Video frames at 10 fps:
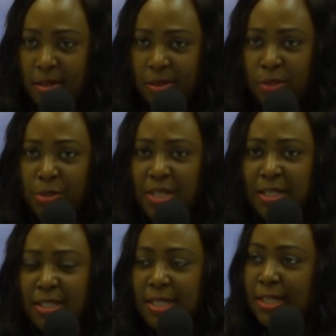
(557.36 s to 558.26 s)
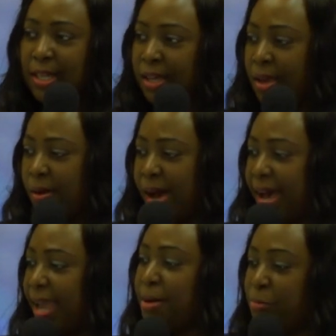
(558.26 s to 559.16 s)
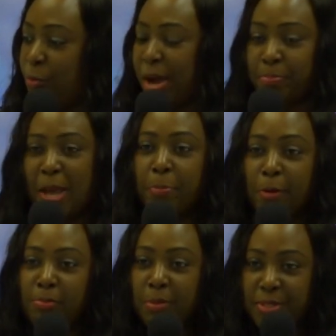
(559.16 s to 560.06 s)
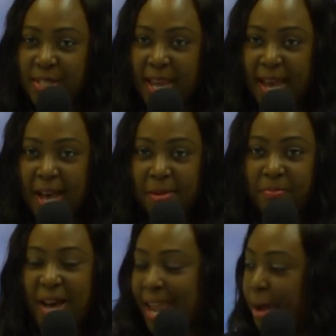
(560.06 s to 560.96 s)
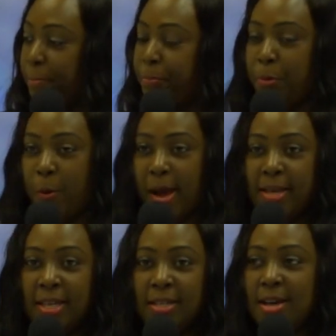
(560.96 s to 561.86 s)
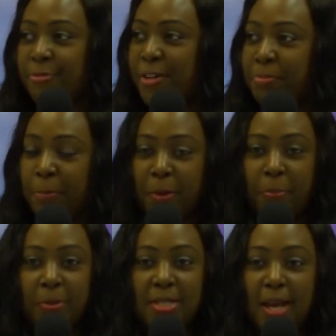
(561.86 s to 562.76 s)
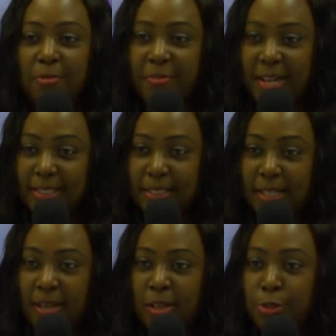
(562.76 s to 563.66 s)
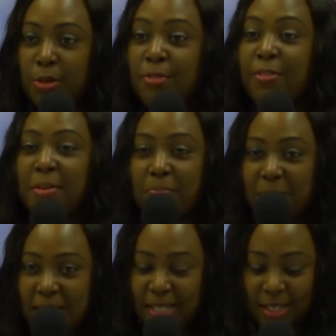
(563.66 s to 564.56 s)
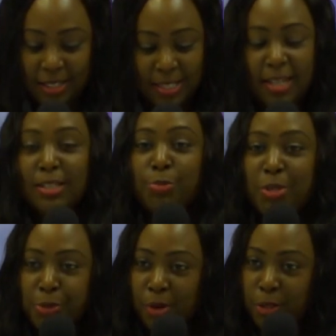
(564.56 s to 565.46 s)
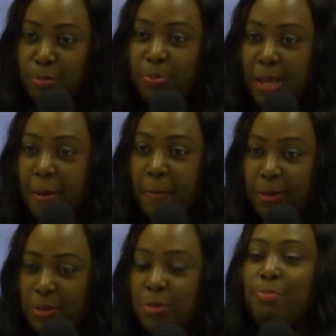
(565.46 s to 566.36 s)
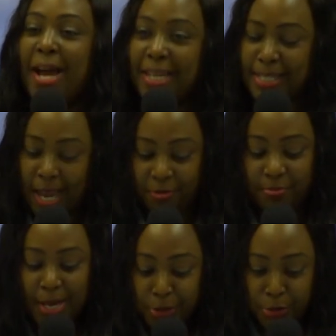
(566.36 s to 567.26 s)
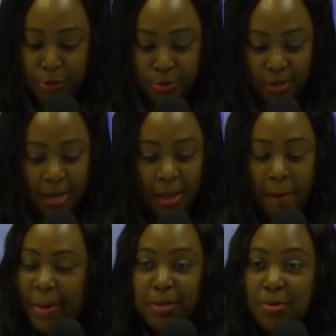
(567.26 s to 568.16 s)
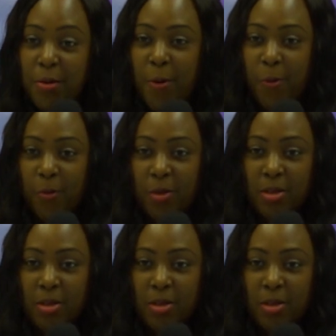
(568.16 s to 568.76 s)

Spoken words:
You start thinking, I am what my problems say I am. I am poor. In our family, people die of cancer. So even me, that is what's going to be, you know, my life, my story. But no,